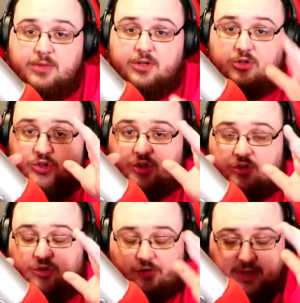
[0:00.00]
just
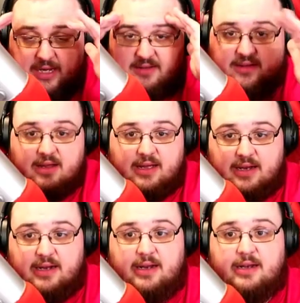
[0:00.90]
so you guys can get
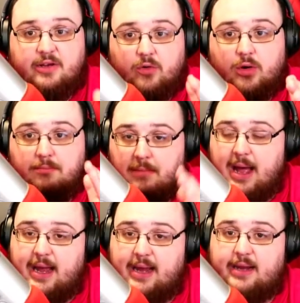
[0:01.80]
it in your
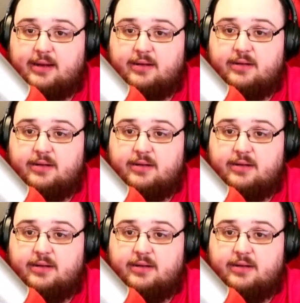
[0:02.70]
mind,